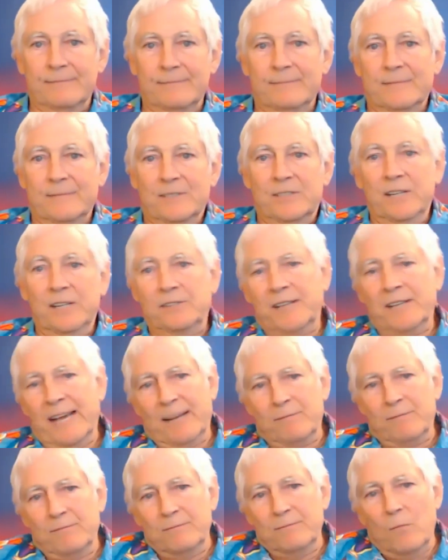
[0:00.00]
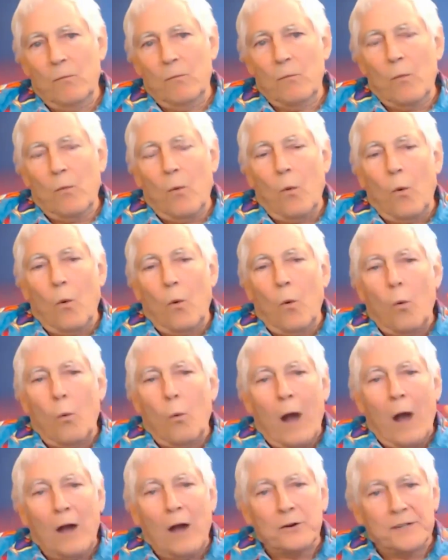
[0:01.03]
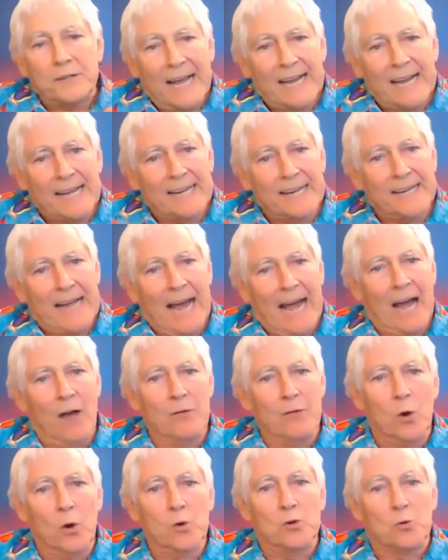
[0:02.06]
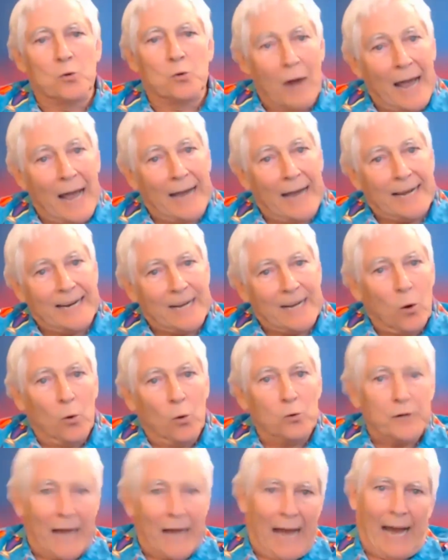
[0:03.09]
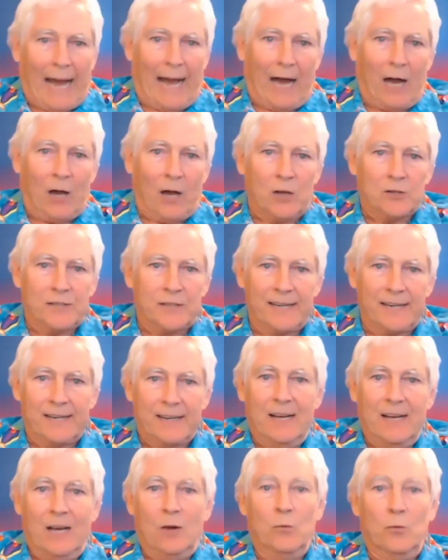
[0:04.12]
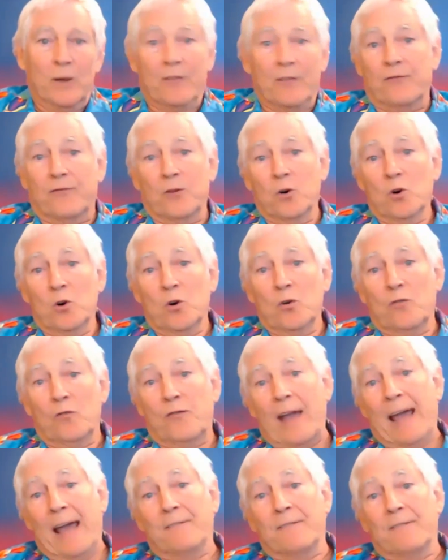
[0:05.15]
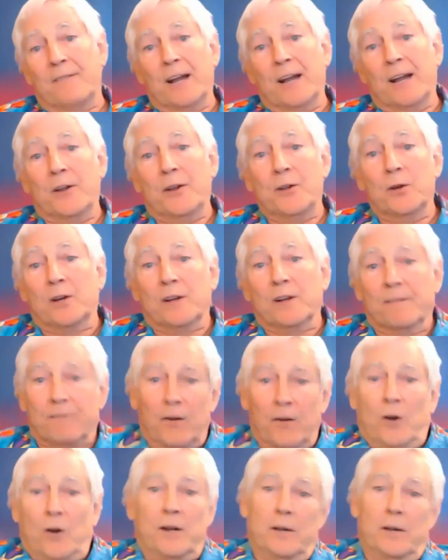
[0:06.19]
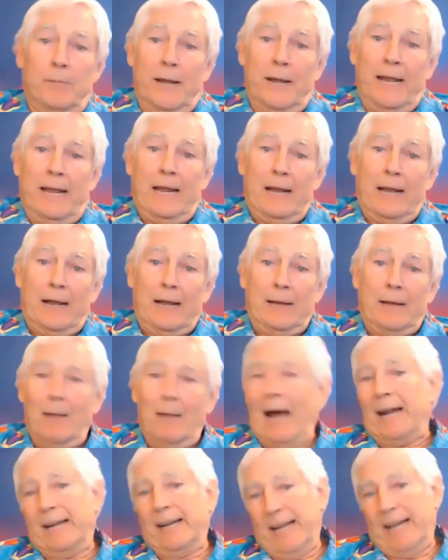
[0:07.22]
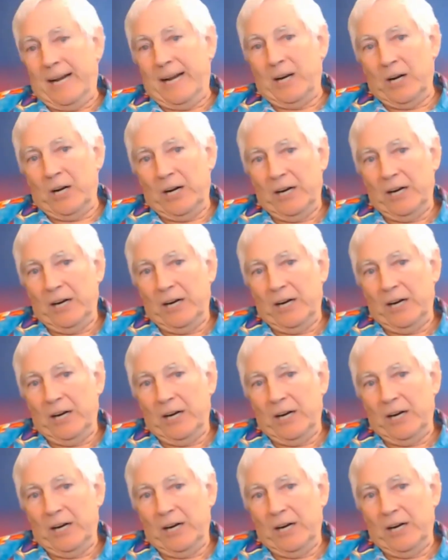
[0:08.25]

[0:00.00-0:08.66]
She said, while taking down those raggedy old towels that with full fanfare you conferred to me, my dear,